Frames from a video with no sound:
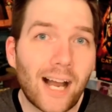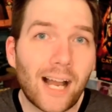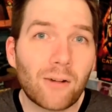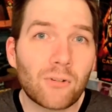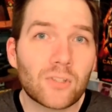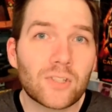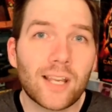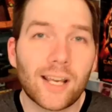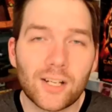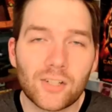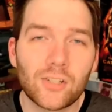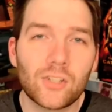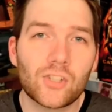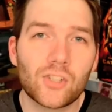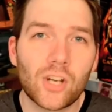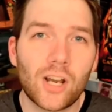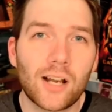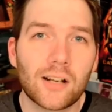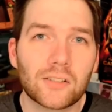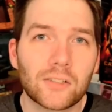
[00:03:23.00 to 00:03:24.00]
I was actually
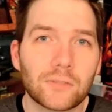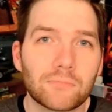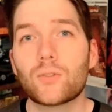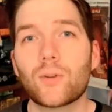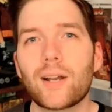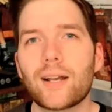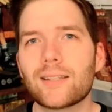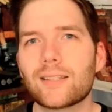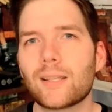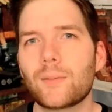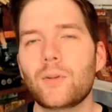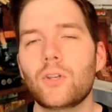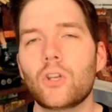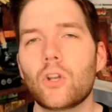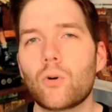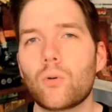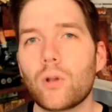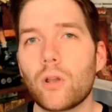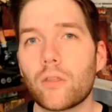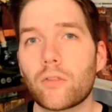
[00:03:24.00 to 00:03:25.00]
shocked. So guys, let me
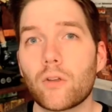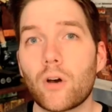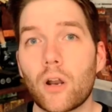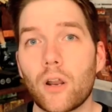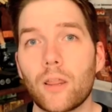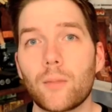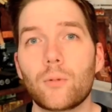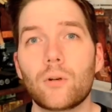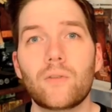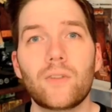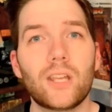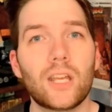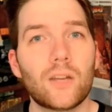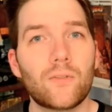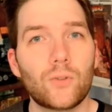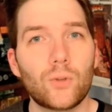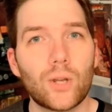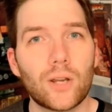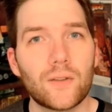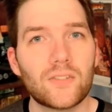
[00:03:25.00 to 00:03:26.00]
know what you thought of the movie
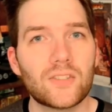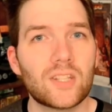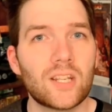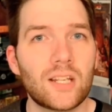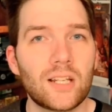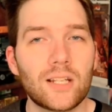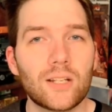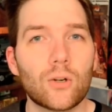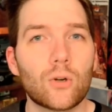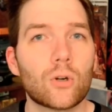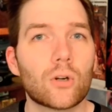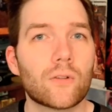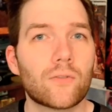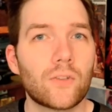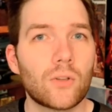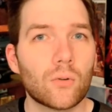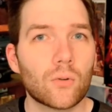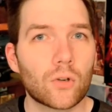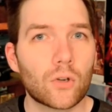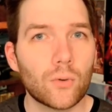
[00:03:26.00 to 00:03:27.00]
if you have seen it or if
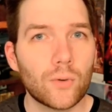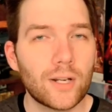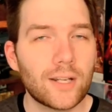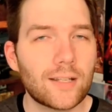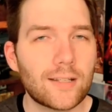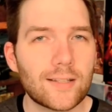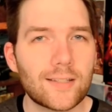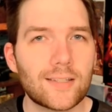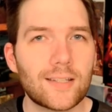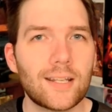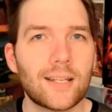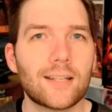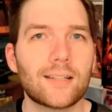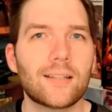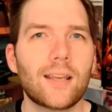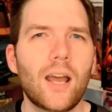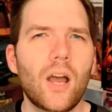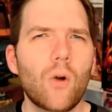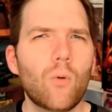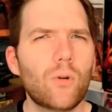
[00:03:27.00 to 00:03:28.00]
you are going to see it.
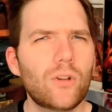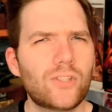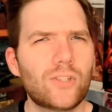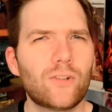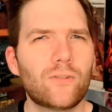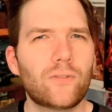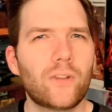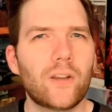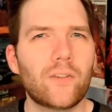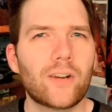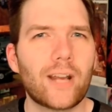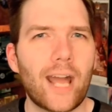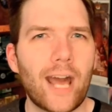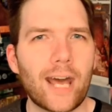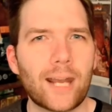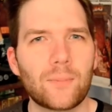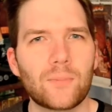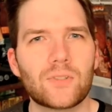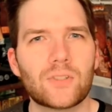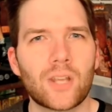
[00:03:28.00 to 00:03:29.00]
What's your favorite
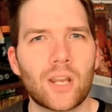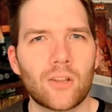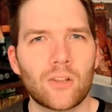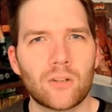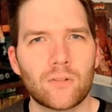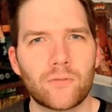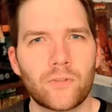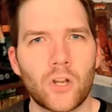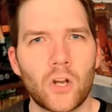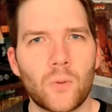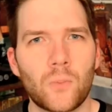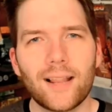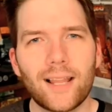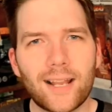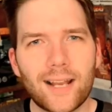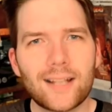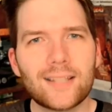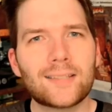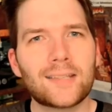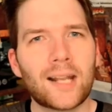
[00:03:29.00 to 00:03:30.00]
Adam Sandler film?
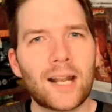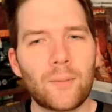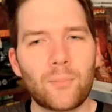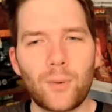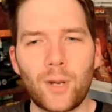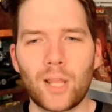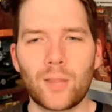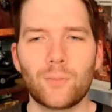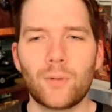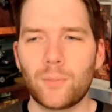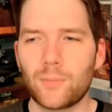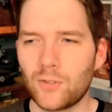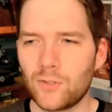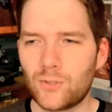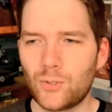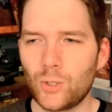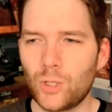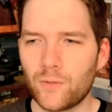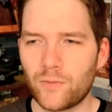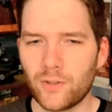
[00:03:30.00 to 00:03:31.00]
Like I said, I break them up into
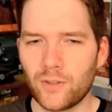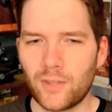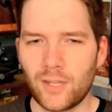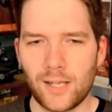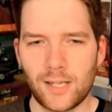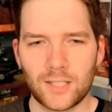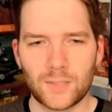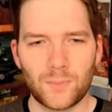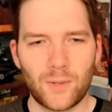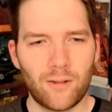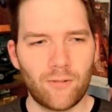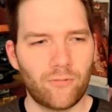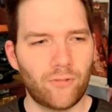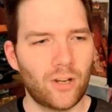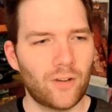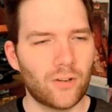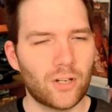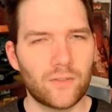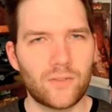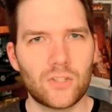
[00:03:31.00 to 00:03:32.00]
two different things. My
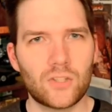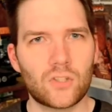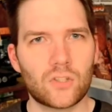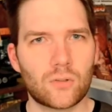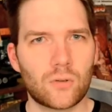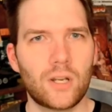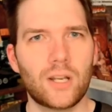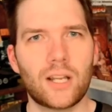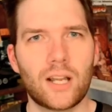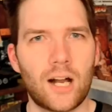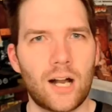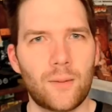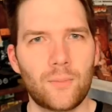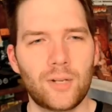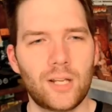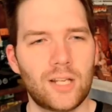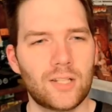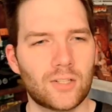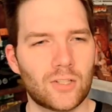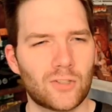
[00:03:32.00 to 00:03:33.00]
favorite of his straight
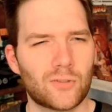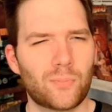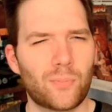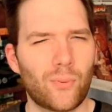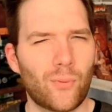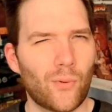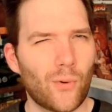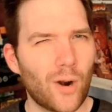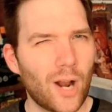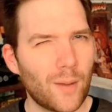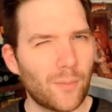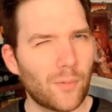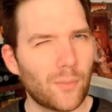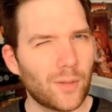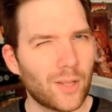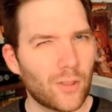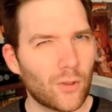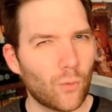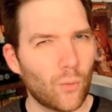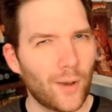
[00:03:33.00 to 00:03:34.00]
comedies is
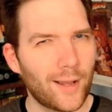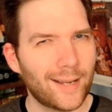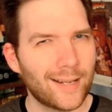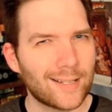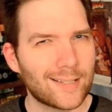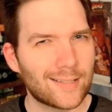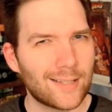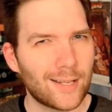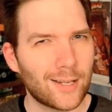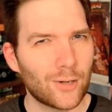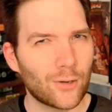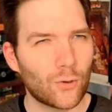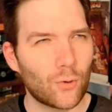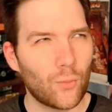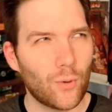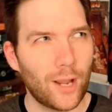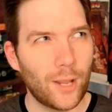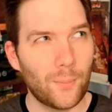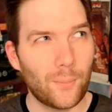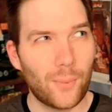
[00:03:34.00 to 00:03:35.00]
probably The Wedding Singer,
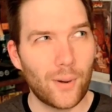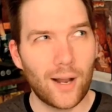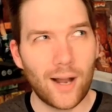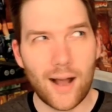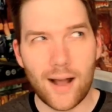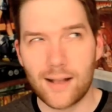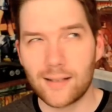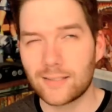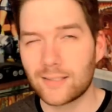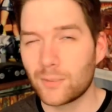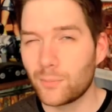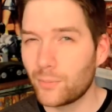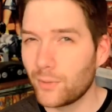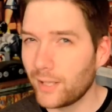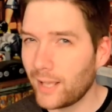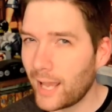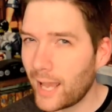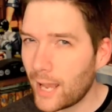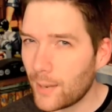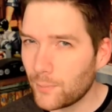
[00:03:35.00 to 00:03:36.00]
quite
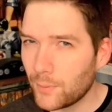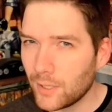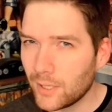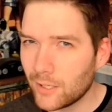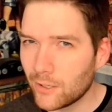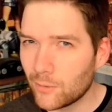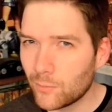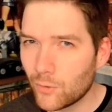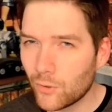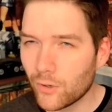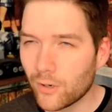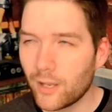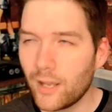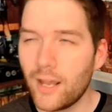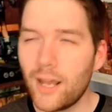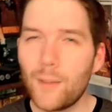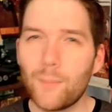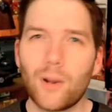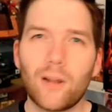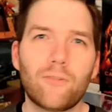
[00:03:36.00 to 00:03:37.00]
possibly Happy Gilmore.
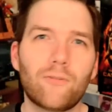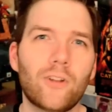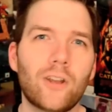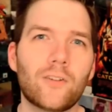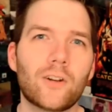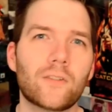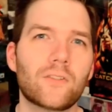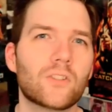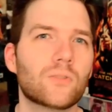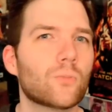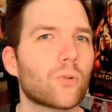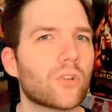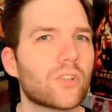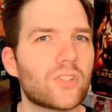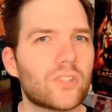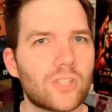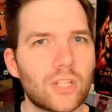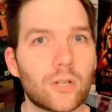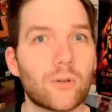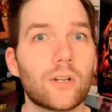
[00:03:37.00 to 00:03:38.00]
My favorite of his more
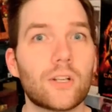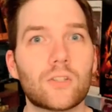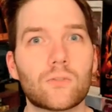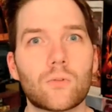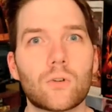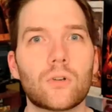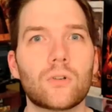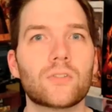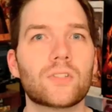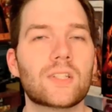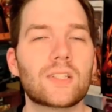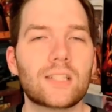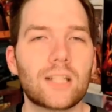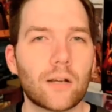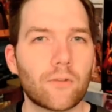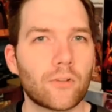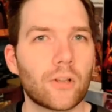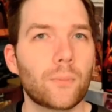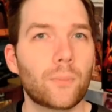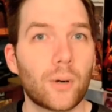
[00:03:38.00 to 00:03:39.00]
serious roles is
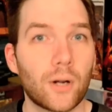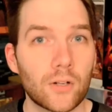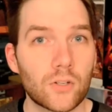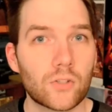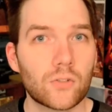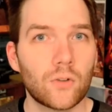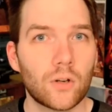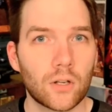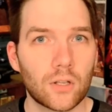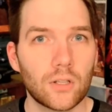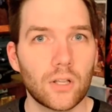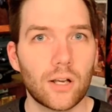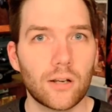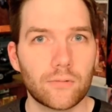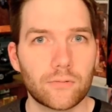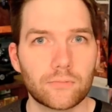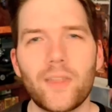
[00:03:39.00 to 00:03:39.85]
definitely Punch Drunk Love.